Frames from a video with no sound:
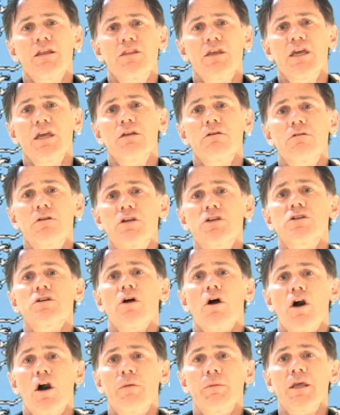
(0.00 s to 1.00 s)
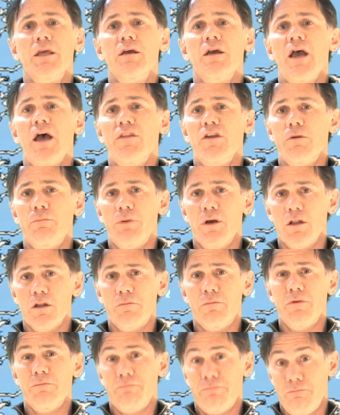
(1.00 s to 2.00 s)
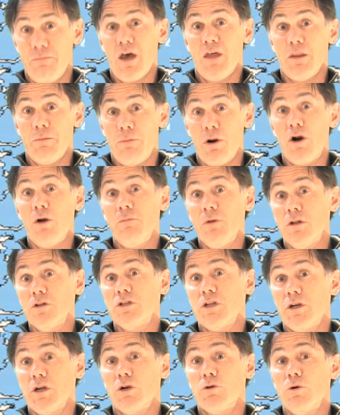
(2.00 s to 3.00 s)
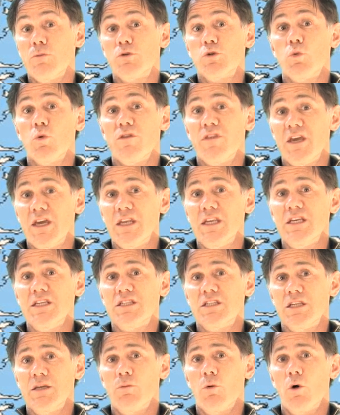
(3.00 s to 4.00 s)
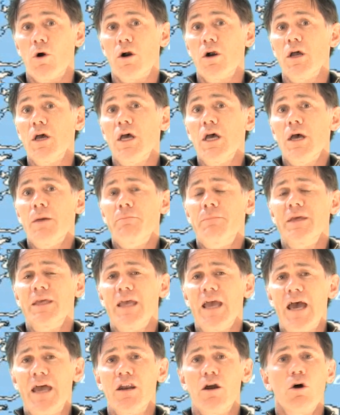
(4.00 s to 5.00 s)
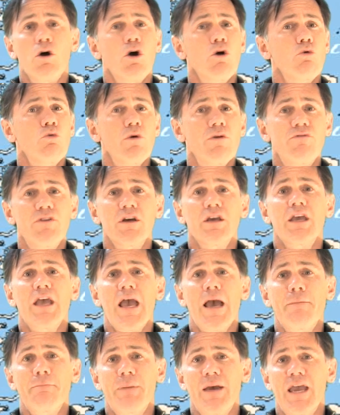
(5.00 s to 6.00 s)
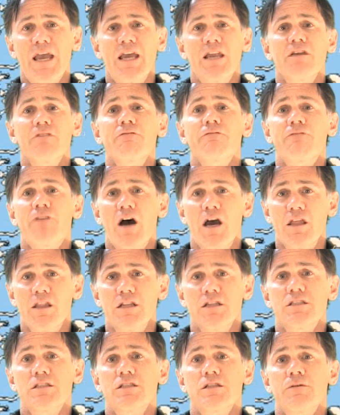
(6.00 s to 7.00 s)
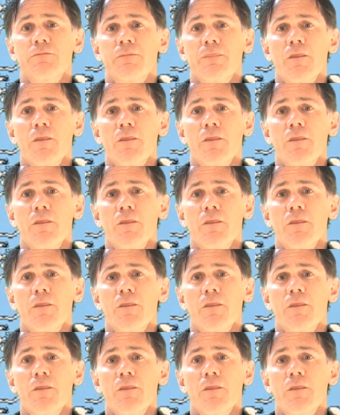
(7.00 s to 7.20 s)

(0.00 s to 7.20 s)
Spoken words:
the Indonesian army and the paramilitary groups within East Timor began a horrific campaign of violence,